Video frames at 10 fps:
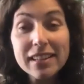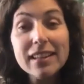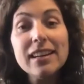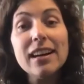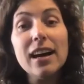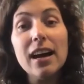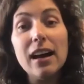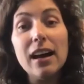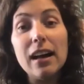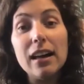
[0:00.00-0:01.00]

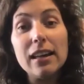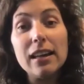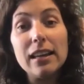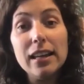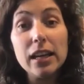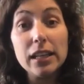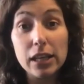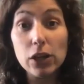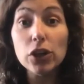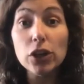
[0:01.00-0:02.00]
uh, in a
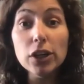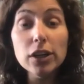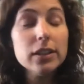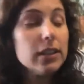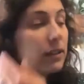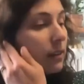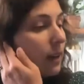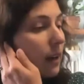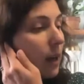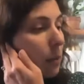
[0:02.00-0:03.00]
year.
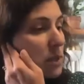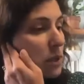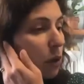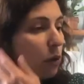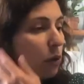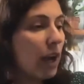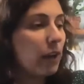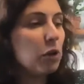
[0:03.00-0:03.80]
Um, so I don't know, like